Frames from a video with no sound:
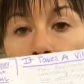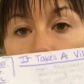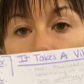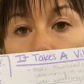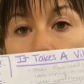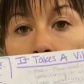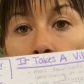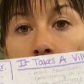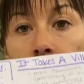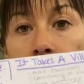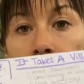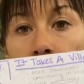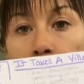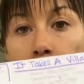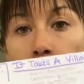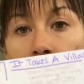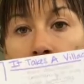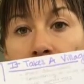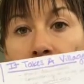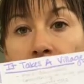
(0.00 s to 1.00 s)
yourself
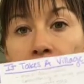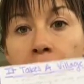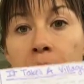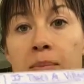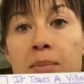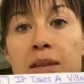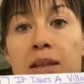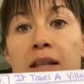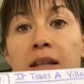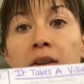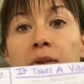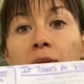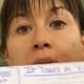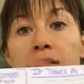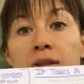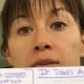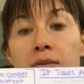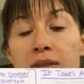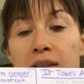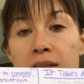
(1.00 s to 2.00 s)
visually, but then you
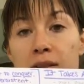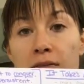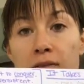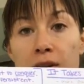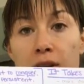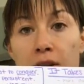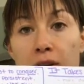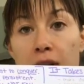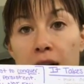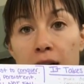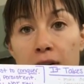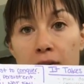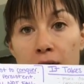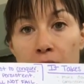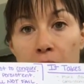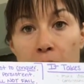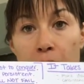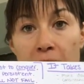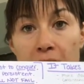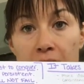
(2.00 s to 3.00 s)
also need to figure out
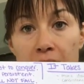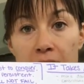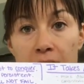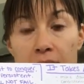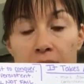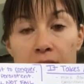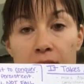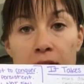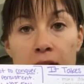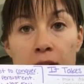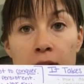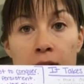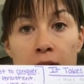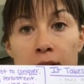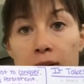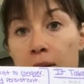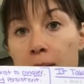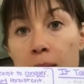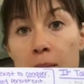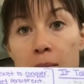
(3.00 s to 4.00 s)
and go back and
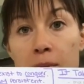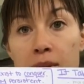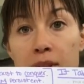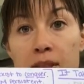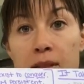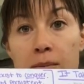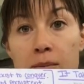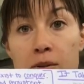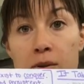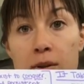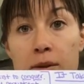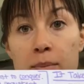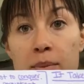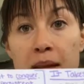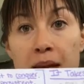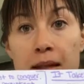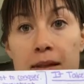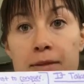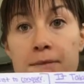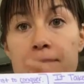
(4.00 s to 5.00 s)
come up with some sort of
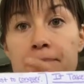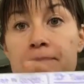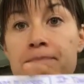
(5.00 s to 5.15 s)
plan.